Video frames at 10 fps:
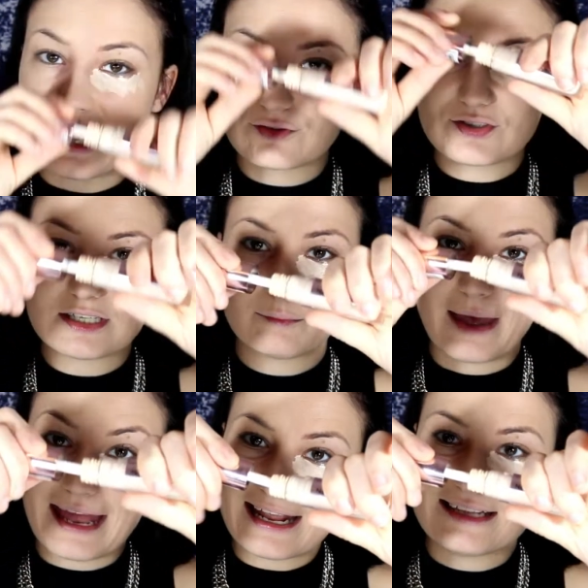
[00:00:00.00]
I have to dig
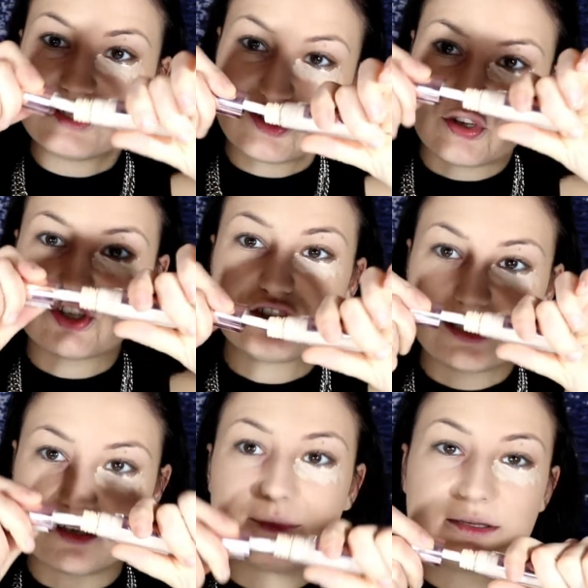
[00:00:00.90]
back and search a
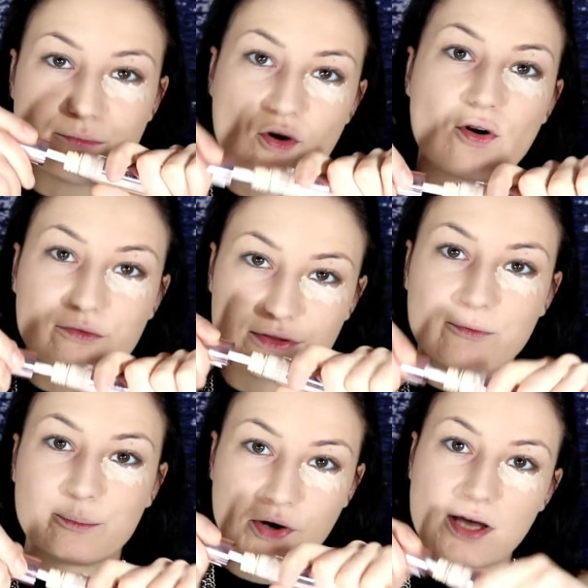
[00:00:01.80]
little bit more of the
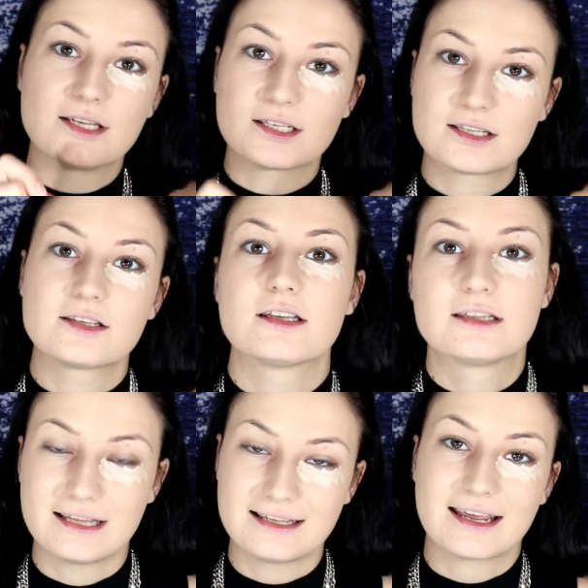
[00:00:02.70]
product
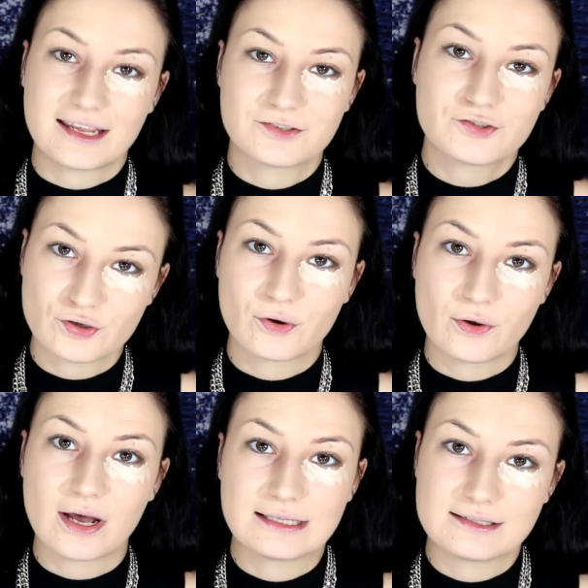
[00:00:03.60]
that I can show
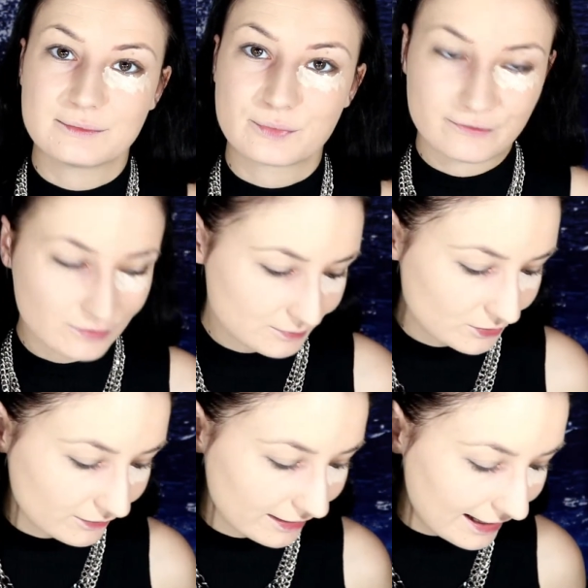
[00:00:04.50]
you how does it
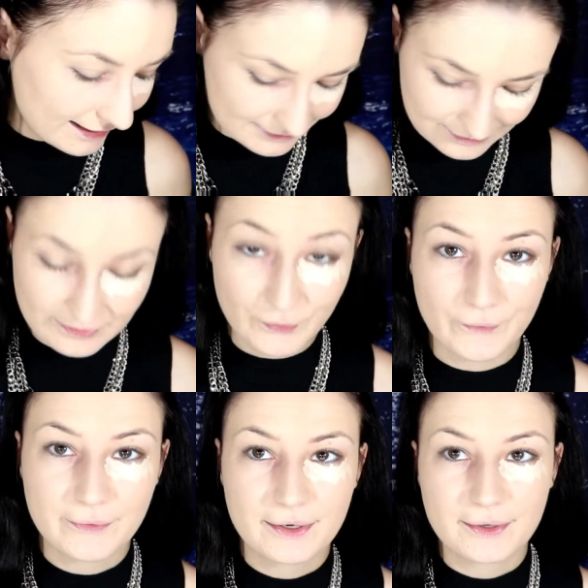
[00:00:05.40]
performs on the eyes.
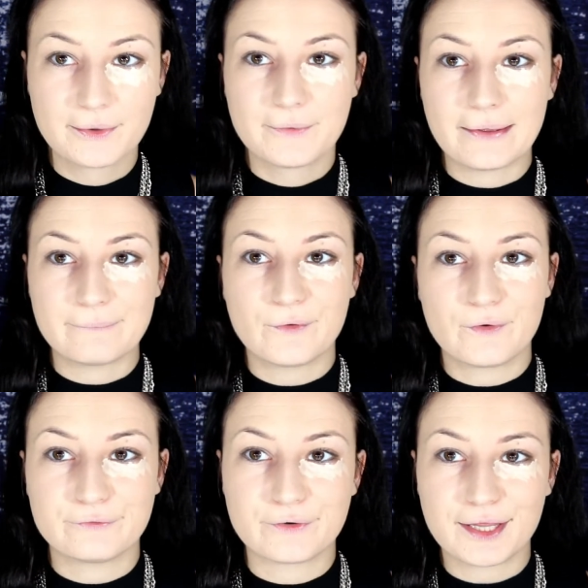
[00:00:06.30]
So I'm
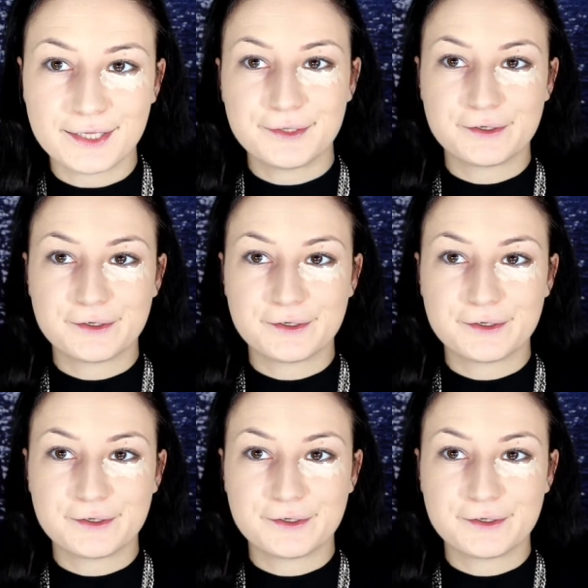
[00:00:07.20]
sorry for that.